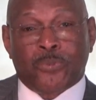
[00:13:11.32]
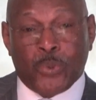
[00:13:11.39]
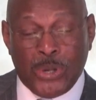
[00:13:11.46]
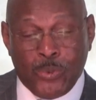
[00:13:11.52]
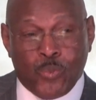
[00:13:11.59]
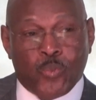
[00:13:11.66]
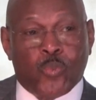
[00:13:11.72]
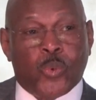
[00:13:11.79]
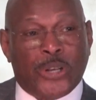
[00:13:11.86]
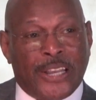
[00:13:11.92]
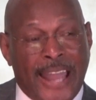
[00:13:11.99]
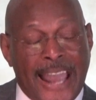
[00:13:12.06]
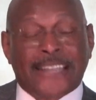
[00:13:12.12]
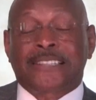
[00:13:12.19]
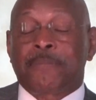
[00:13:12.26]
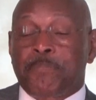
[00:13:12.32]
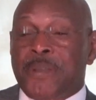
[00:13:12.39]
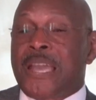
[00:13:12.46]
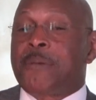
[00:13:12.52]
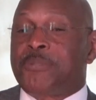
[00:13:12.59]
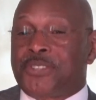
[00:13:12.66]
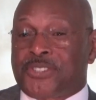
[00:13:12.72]
we would like to
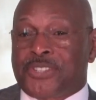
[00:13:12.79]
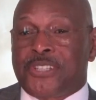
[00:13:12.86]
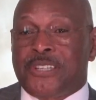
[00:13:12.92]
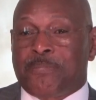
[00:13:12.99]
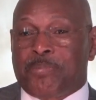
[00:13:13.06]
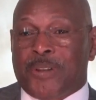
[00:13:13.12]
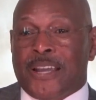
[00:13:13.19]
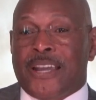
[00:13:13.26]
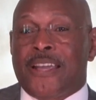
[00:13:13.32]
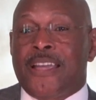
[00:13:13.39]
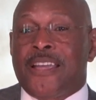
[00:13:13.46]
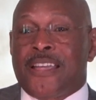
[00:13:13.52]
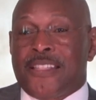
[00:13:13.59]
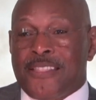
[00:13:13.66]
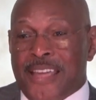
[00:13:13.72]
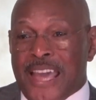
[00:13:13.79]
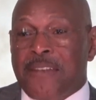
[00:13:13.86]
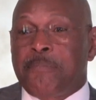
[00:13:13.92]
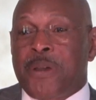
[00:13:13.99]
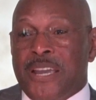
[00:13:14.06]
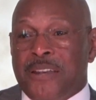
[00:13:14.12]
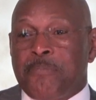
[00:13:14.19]
be able to see you play,
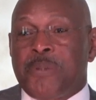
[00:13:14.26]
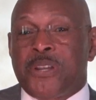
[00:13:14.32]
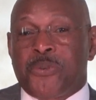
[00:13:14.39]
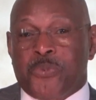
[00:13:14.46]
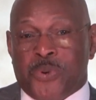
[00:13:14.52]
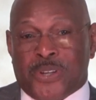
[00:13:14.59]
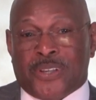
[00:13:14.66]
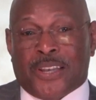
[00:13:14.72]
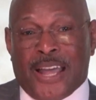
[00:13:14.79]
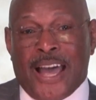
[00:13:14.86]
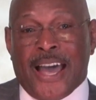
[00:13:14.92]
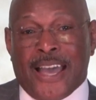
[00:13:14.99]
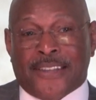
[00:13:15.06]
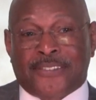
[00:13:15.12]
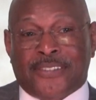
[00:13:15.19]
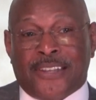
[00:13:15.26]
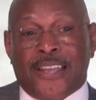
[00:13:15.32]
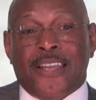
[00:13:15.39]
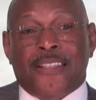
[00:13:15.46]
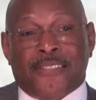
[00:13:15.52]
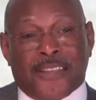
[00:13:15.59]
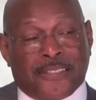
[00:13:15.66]
that made me realize
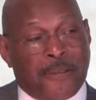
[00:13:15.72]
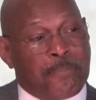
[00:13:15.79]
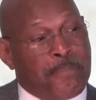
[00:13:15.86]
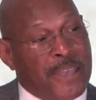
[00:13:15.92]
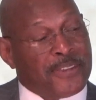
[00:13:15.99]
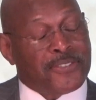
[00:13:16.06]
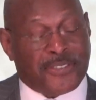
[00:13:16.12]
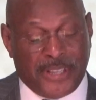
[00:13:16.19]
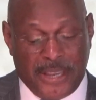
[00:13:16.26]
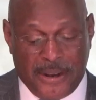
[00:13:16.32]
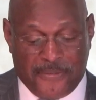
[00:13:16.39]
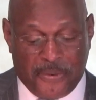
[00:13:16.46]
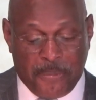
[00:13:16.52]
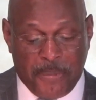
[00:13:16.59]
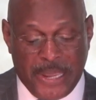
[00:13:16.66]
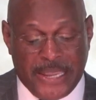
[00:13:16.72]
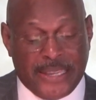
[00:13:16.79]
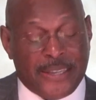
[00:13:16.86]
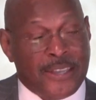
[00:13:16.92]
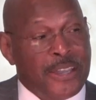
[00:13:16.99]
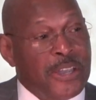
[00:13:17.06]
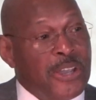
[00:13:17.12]
that the best thing for
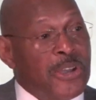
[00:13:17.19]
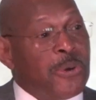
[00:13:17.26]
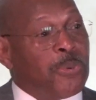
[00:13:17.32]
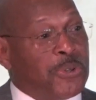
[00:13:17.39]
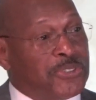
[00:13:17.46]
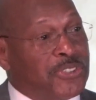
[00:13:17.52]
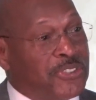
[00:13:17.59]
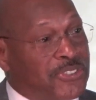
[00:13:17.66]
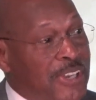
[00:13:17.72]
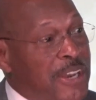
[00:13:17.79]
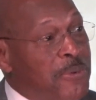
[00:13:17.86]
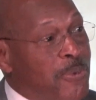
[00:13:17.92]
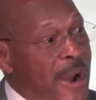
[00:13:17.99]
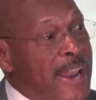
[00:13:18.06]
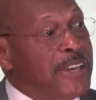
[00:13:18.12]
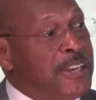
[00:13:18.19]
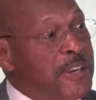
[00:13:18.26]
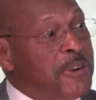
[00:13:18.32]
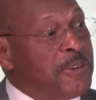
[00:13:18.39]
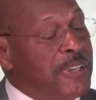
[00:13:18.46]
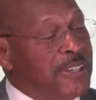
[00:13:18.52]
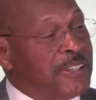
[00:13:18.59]
me was to stay right
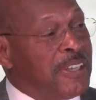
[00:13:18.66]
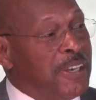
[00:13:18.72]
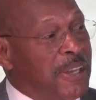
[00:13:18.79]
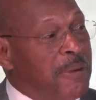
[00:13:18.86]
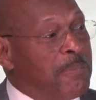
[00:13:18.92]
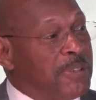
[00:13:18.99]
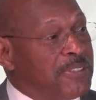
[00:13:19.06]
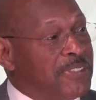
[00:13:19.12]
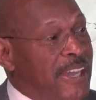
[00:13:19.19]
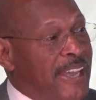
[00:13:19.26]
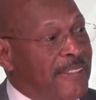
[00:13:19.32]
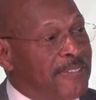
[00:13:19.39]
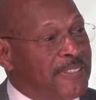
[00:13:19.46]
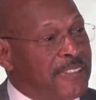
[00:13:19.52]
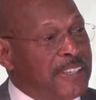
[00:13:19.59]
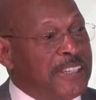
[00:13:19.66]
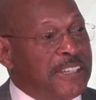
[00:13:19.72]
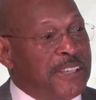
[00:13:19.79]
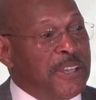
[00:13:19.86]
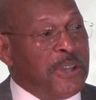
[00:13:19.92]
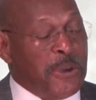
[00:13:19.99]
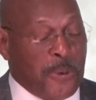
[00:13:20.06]
here in Columbus at
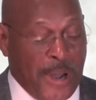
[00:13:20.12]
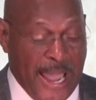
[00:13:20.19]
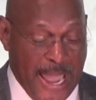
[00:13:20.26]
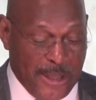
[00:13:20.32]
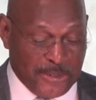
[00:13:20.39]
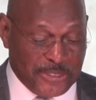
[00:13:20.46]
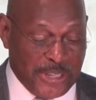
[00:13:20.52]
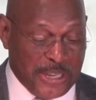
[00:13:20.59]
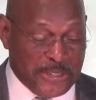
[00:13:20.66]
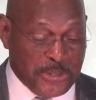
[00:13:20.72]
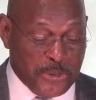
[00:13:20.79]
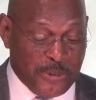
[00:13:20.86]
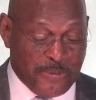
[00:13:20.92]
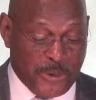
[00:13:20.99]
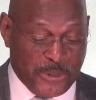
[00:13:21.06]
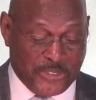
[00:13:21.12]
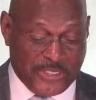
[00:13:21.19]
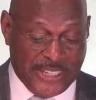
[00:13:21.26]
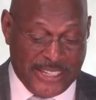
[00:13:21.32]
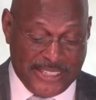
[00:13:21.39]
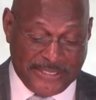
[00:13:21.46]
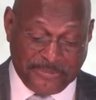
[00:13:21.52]
the Ohio State University.